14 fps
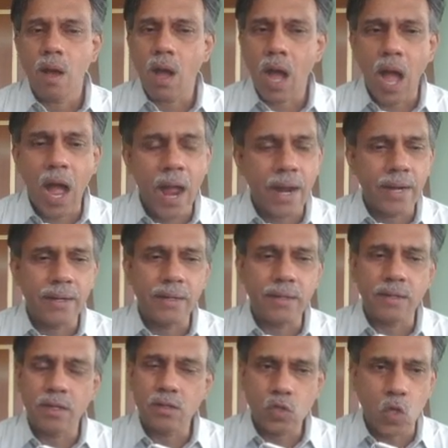and
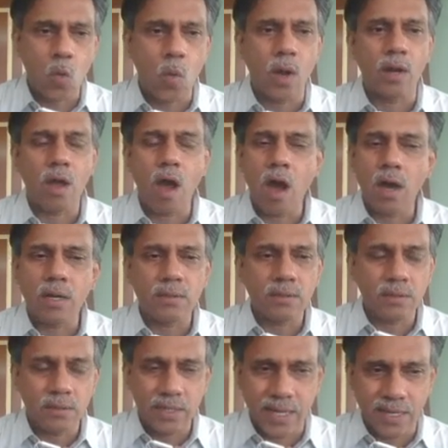so on, or
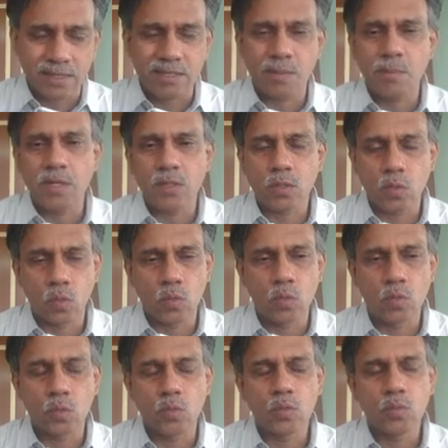the customers
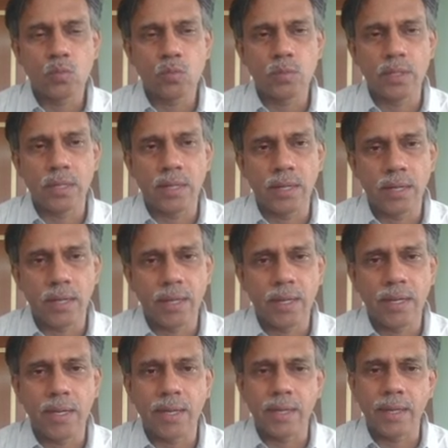to
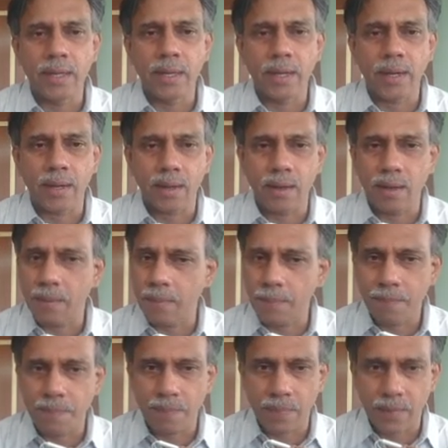a
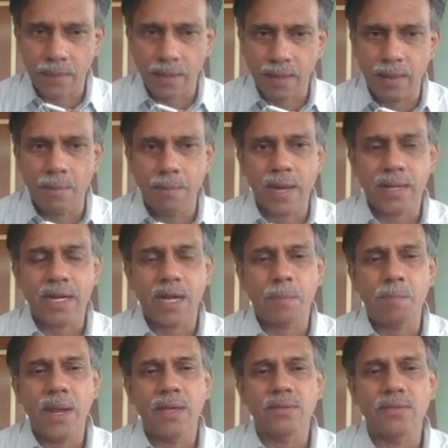
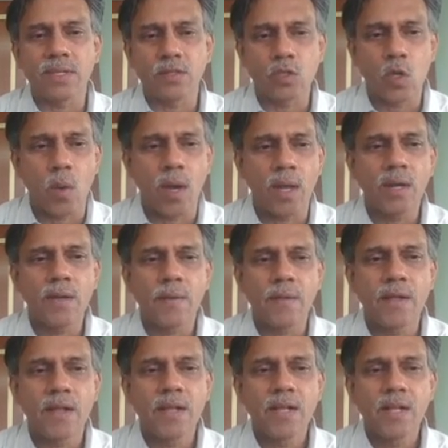marketplace and so on,
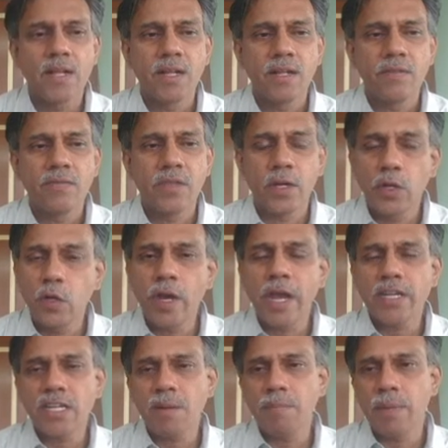the
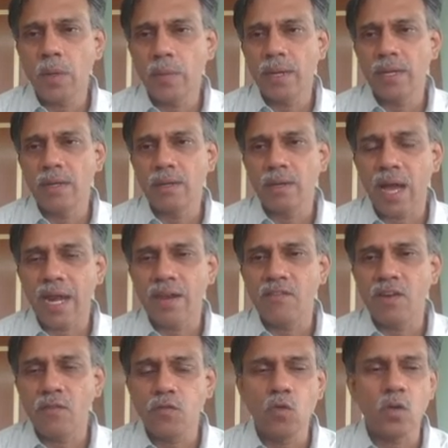duration between
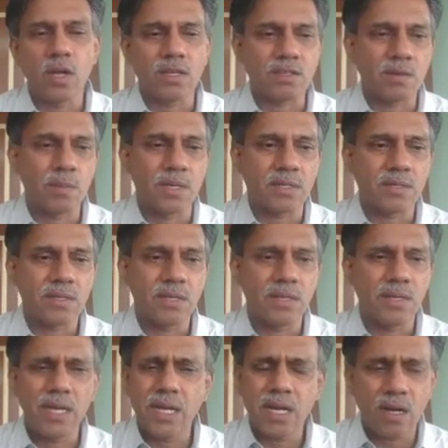arrival of two customers
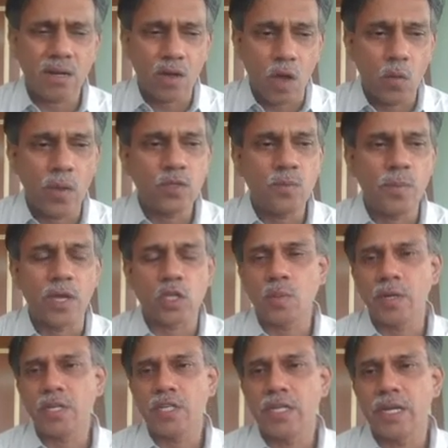need not always be
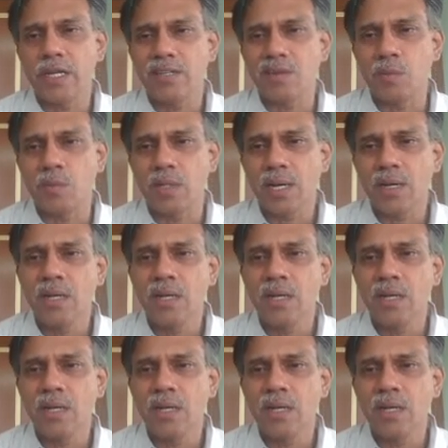exponentially distributed,